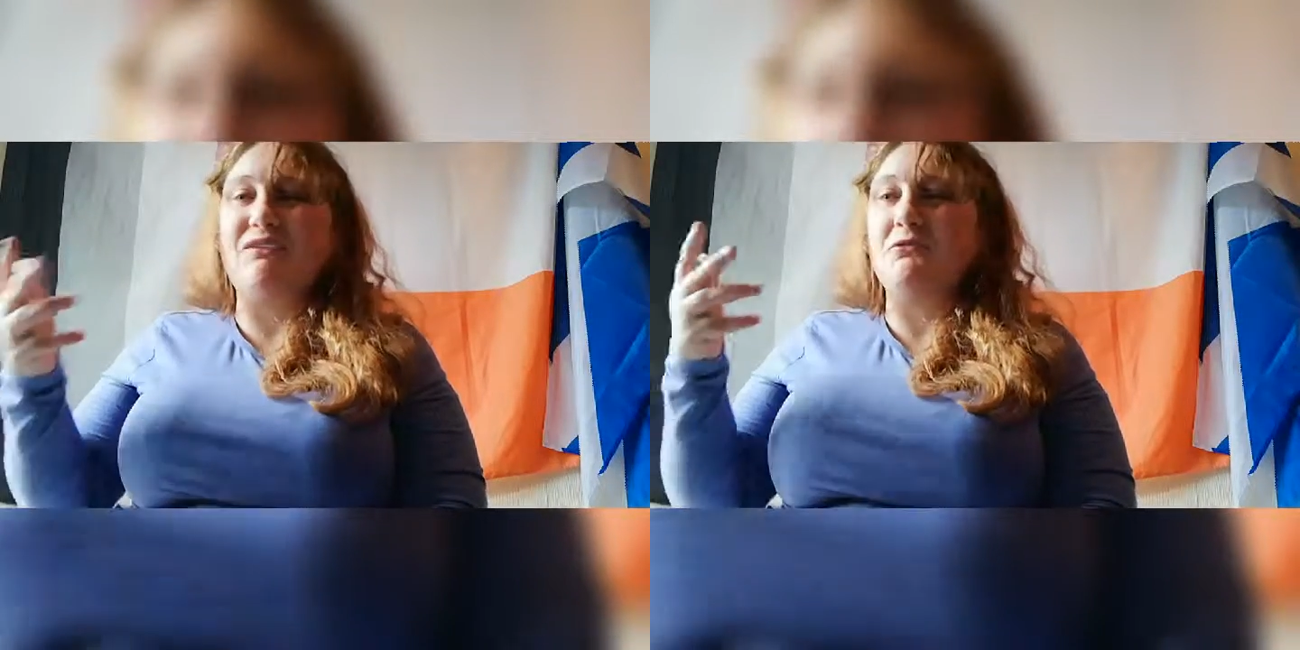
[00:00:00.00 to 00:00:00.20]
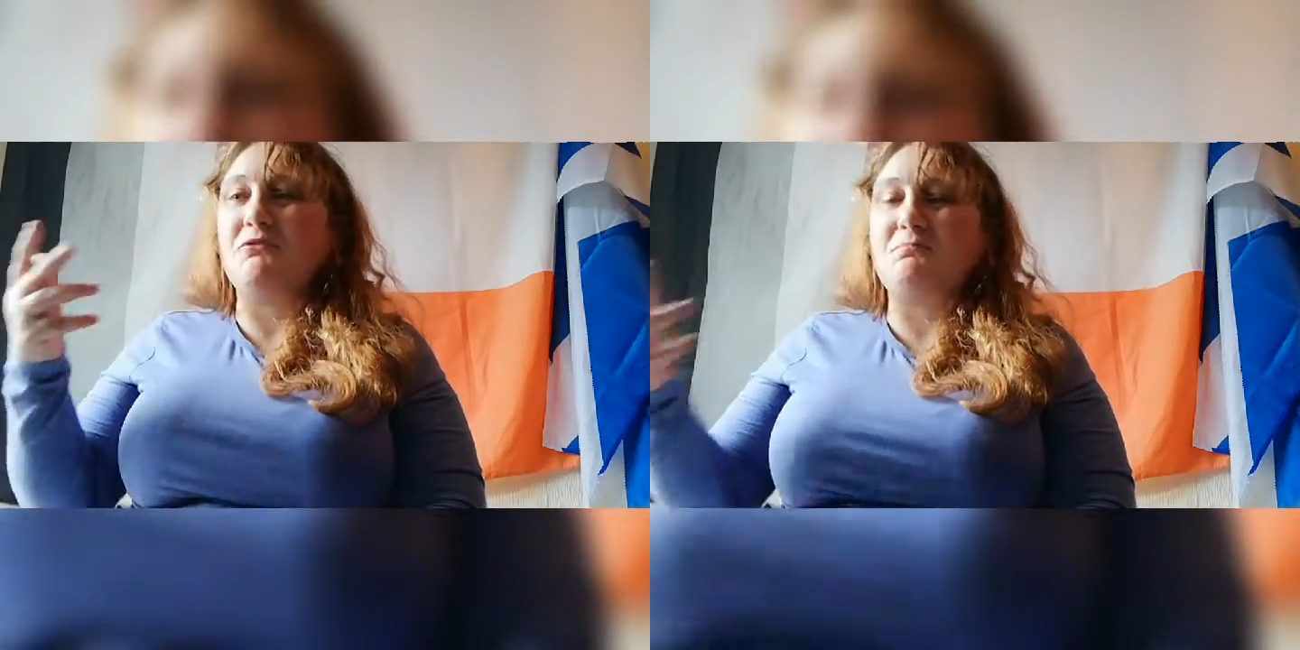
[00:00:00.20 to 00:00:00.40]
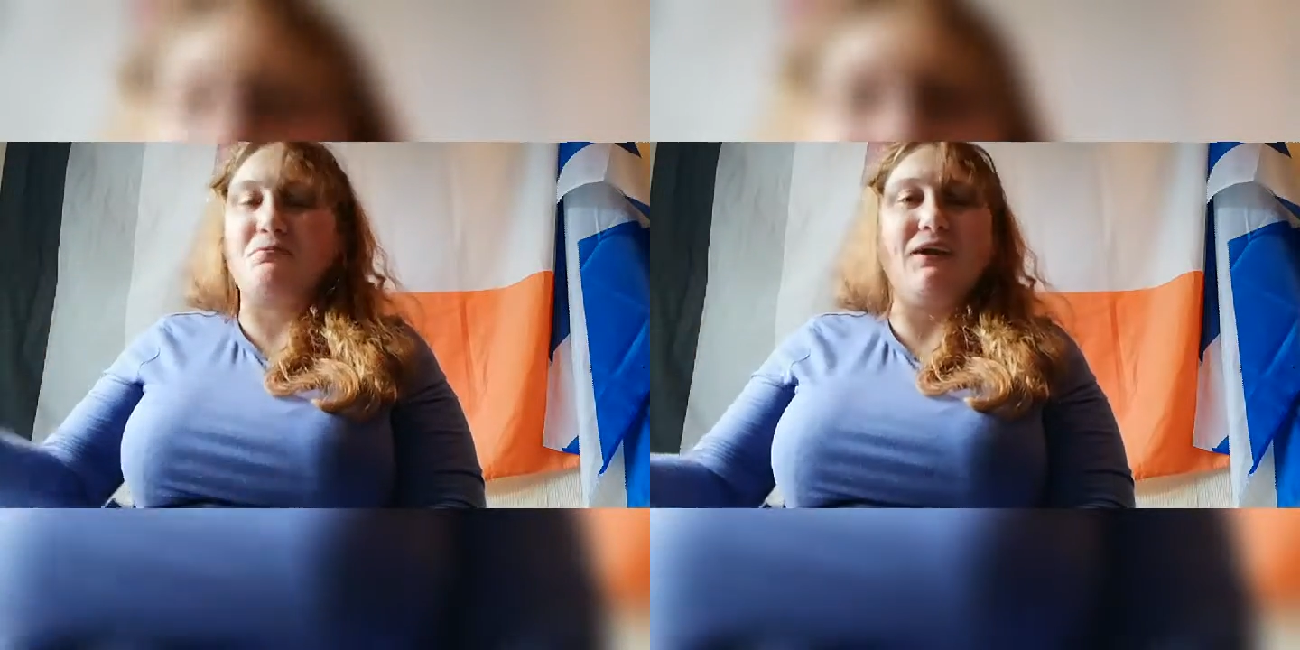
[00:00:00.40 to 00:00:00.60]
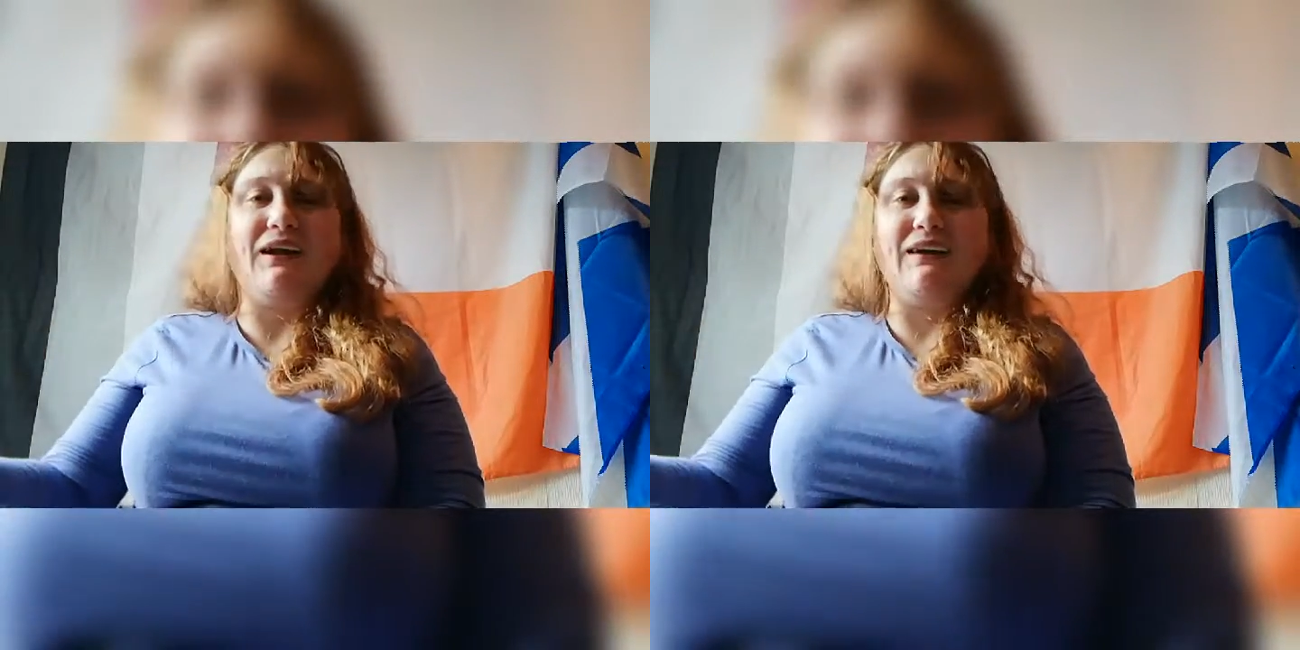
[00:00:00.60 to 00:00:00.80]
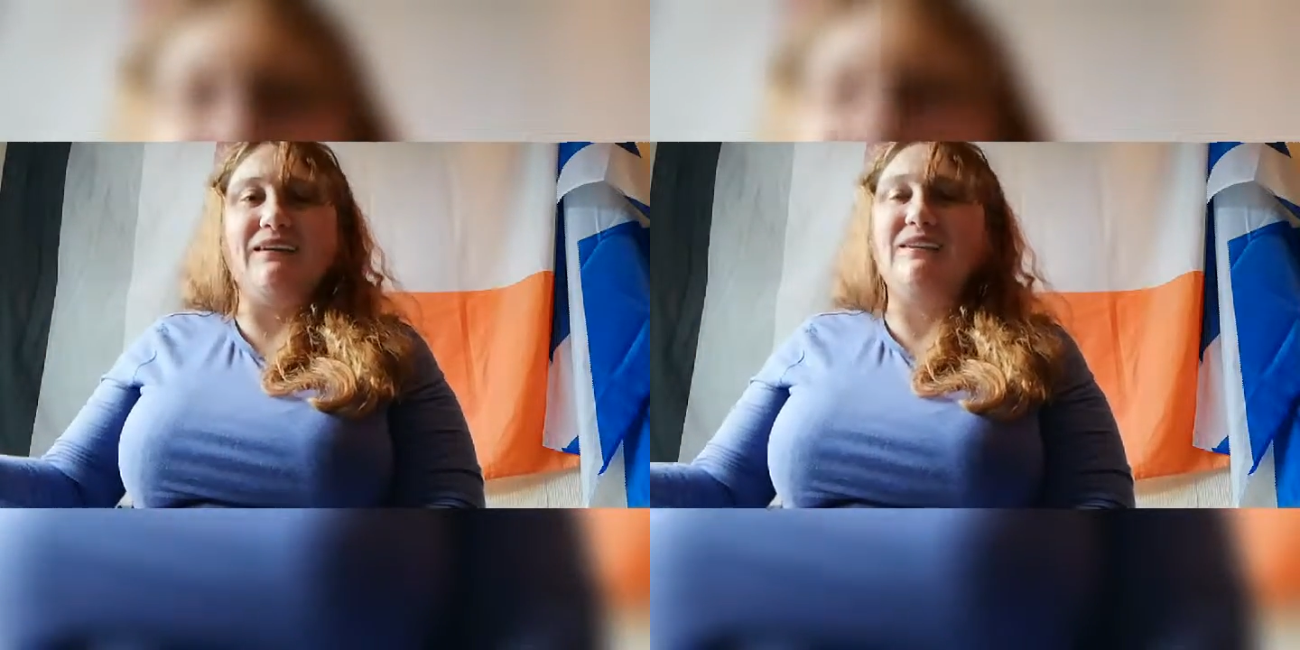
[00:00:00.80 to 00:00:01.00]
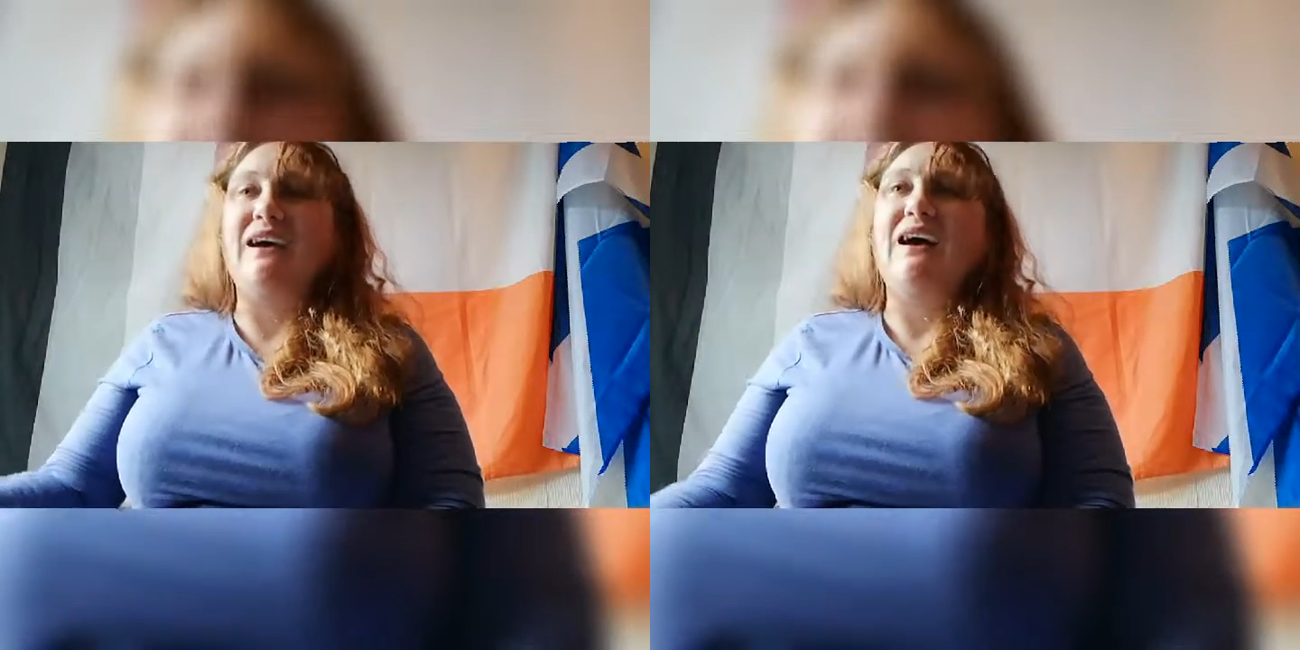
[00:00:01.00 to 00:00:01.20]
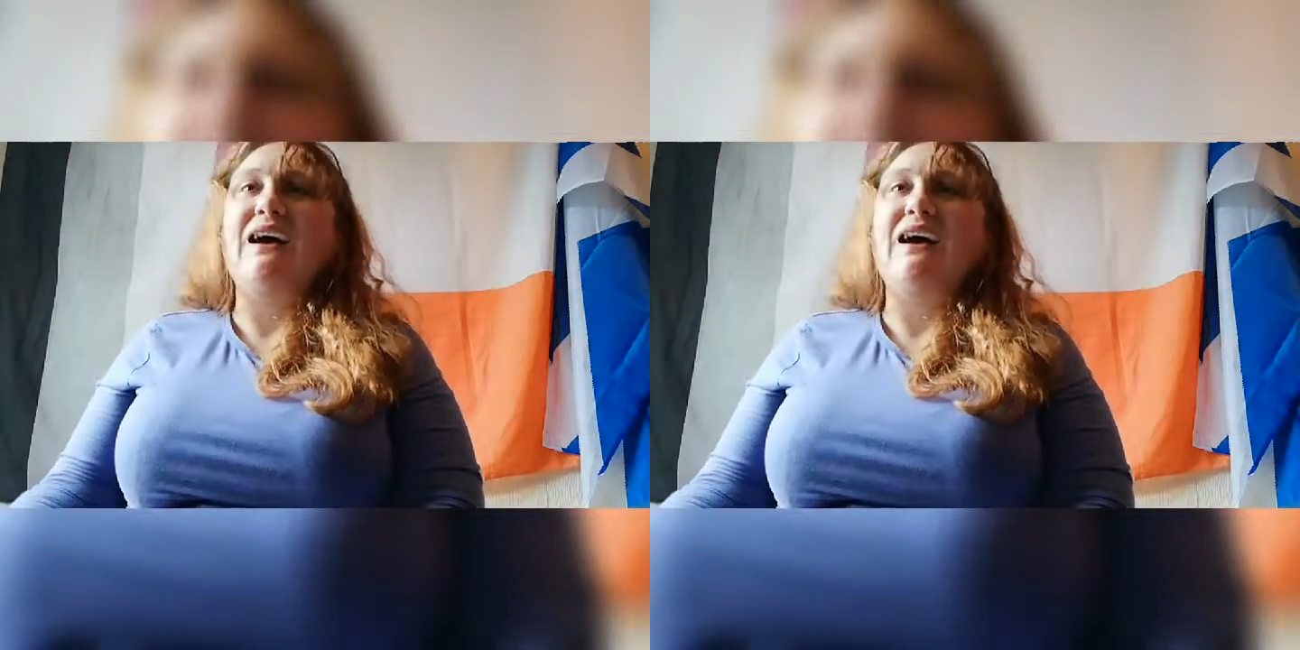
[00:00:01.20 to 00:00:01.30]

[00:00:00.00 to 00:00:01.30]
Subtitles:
They were brilliant.